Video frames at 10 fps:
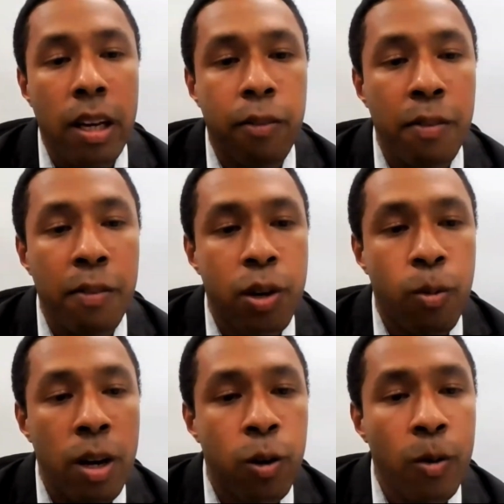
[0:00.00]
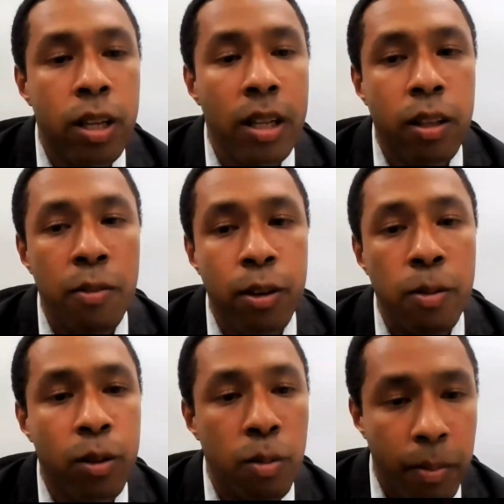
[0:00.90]
If it's a one-on-one
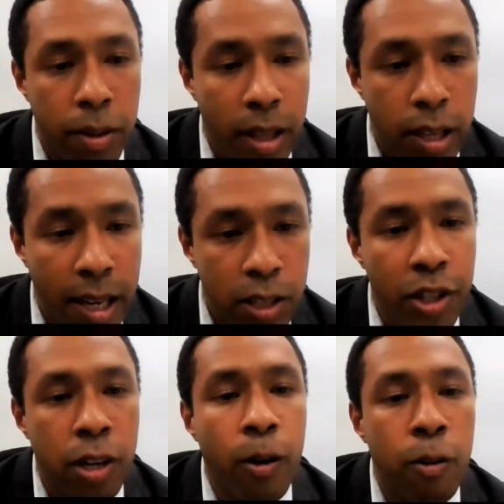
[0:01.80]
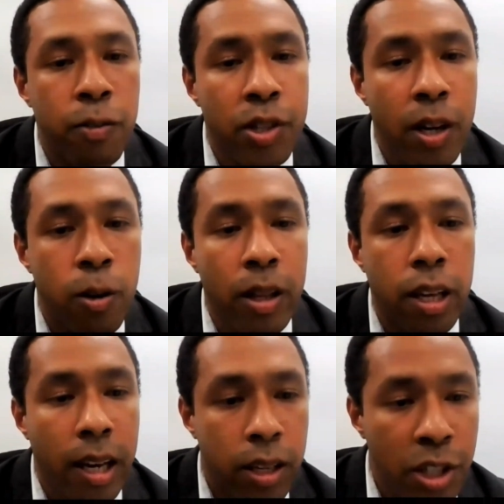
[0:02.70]
interview, it will be the HR officer or
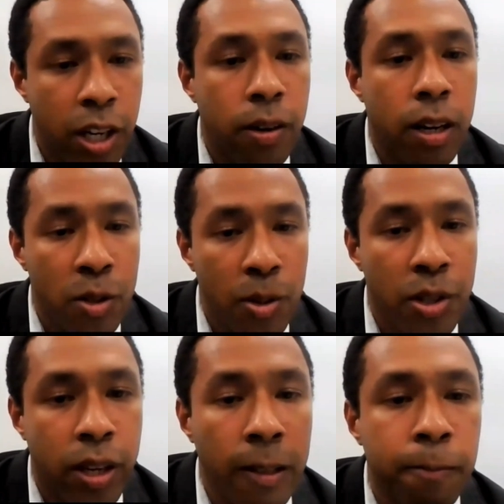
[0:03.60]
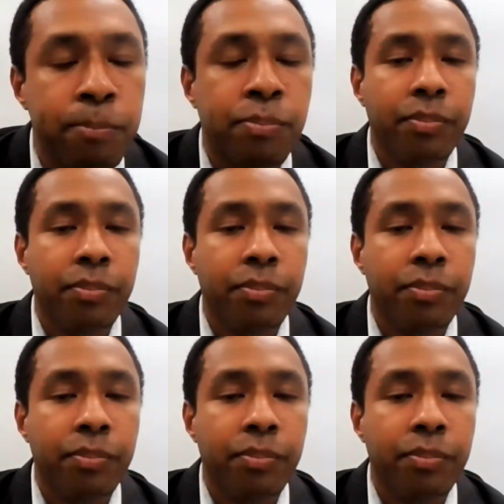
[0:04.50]
the HR associate.